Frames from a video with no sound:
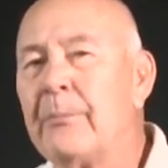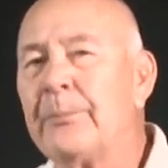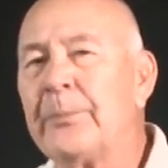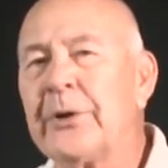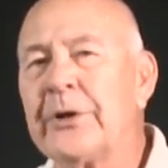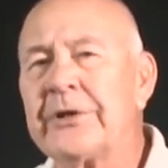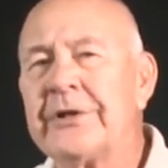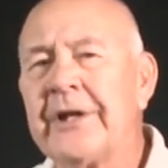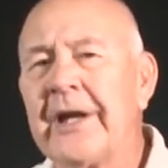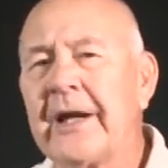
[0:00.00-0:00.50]

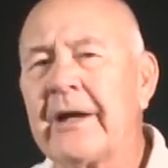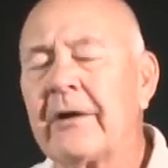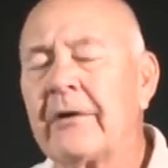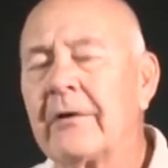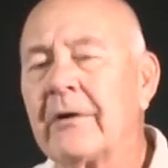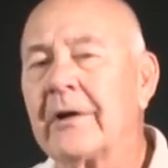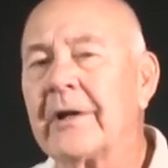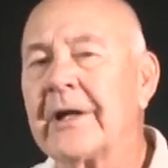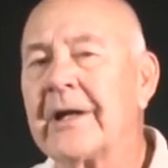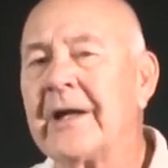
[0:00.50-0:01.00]

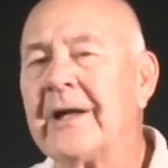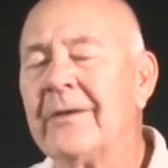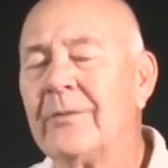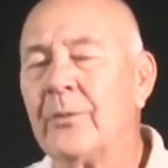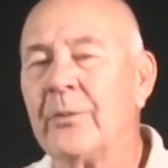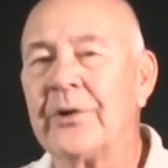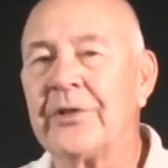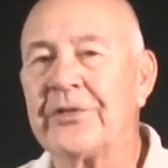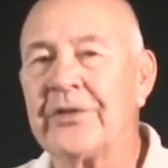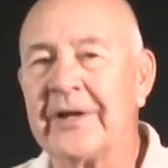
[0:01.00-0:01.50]
particularly
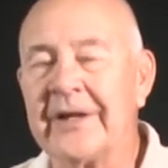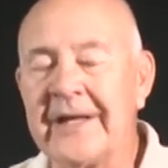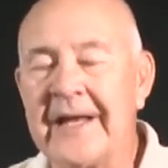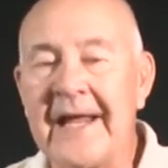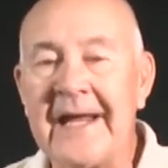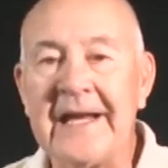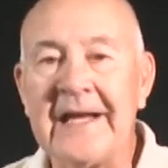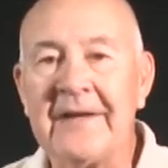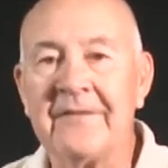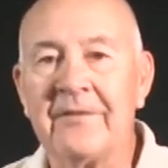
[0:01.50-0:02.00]
with the
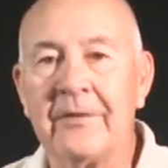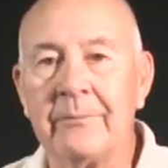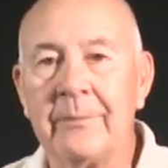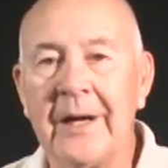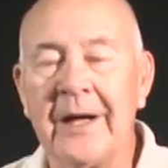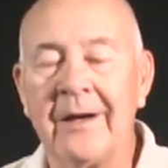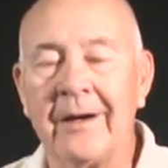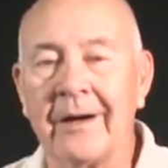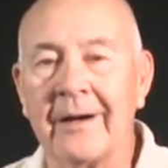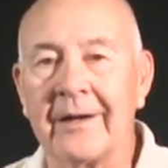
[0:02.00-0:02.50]
Native
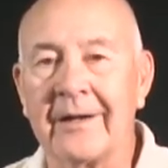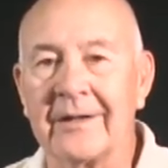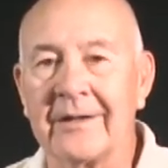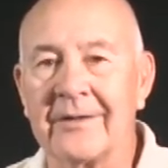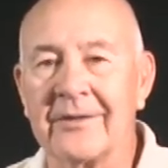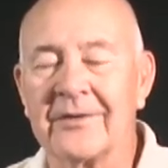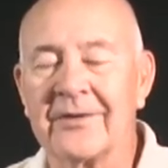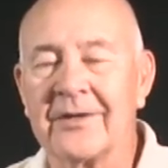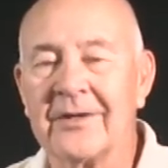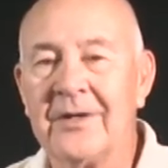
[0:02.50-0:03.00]

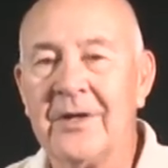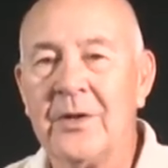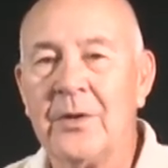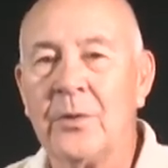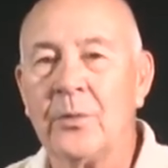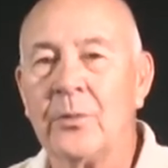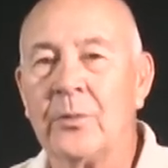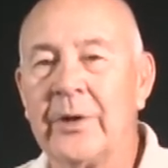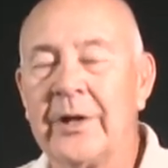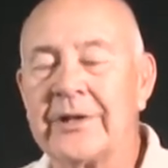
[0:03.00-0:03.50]
Americans,
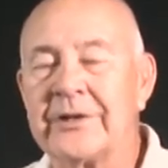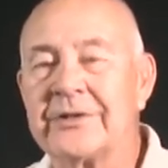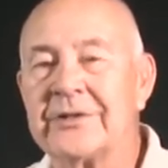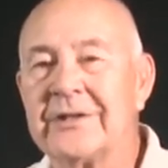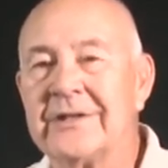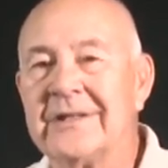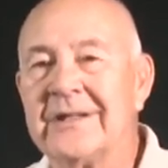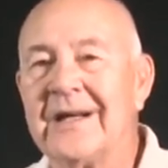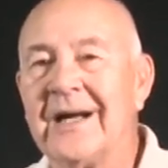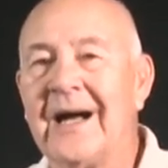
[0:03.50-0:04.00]

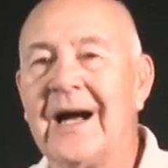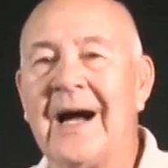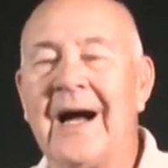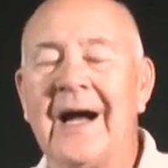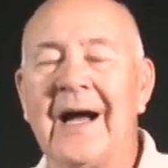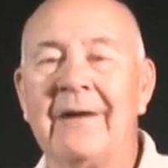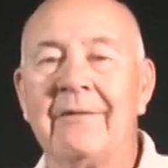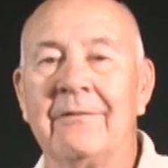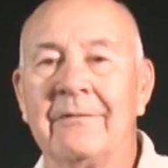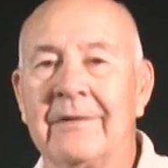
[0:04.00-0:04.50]
which
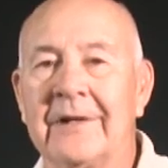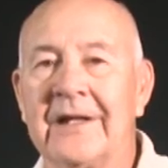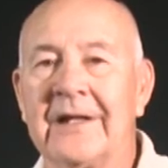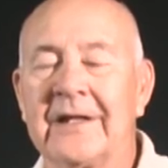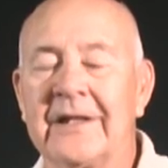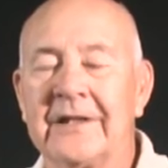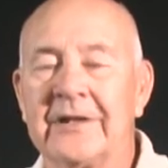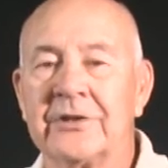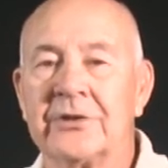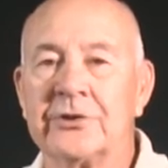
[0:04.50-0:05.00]
I
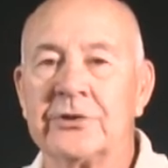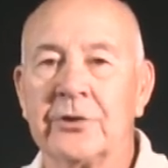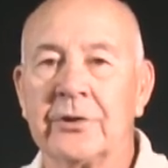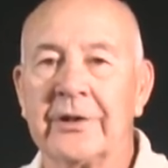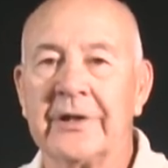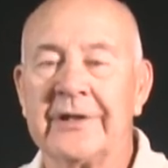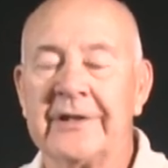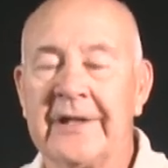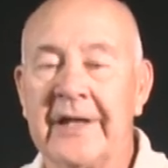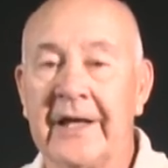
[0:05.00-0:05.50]
really
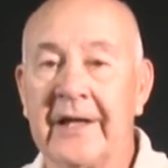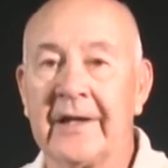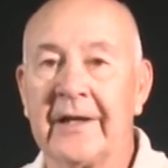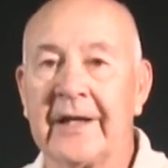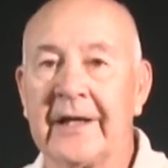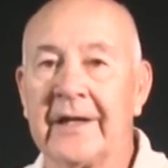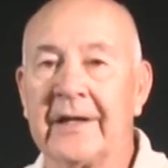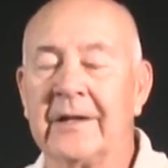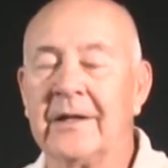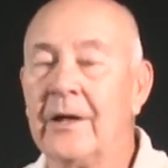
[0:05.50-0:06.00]
enjoy
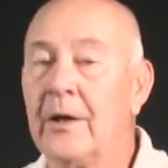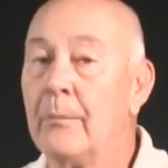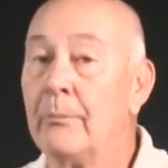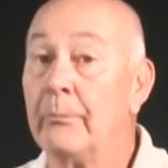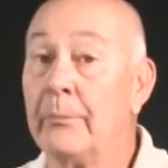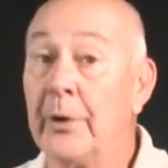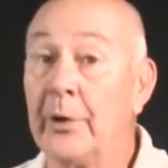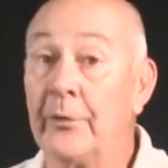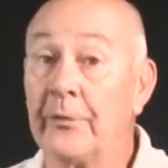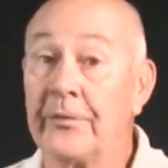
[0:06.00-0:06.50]
telling
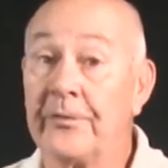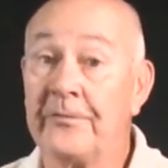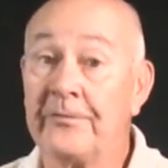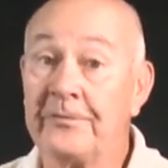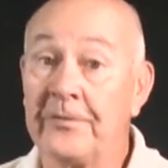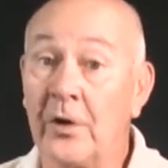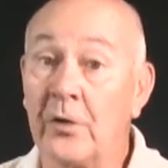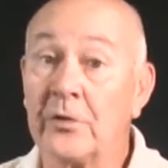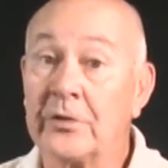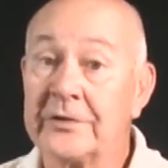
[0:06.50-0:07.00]
both
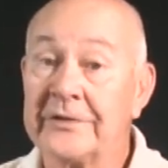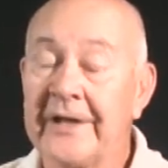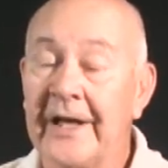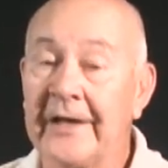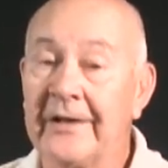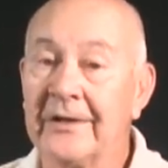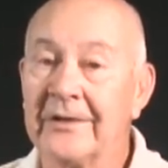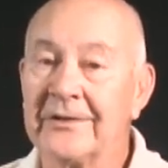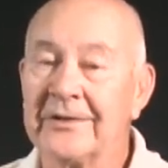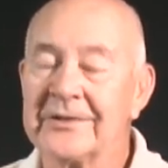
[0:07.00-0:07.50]
folk
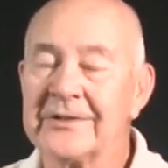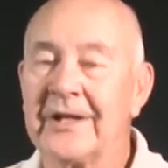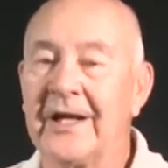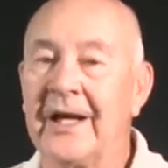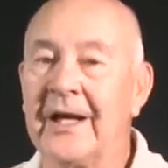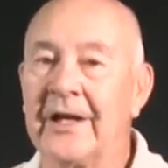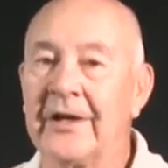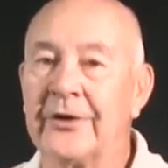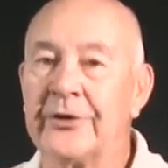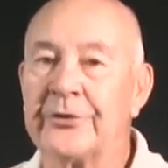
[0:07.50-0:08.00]
tales
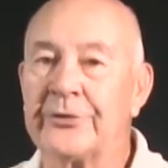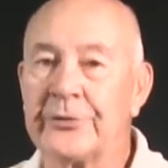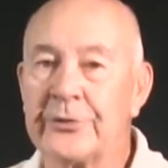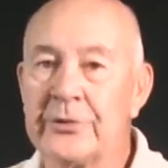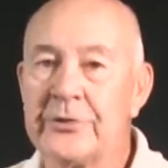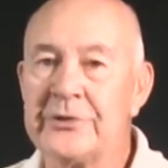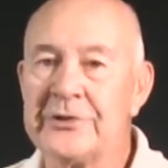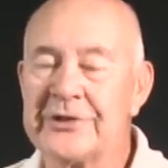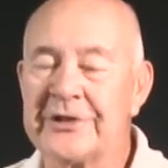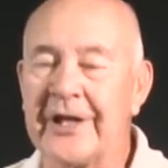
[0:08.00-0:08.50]
and
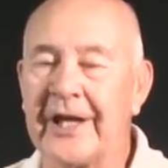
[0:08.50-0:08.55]
true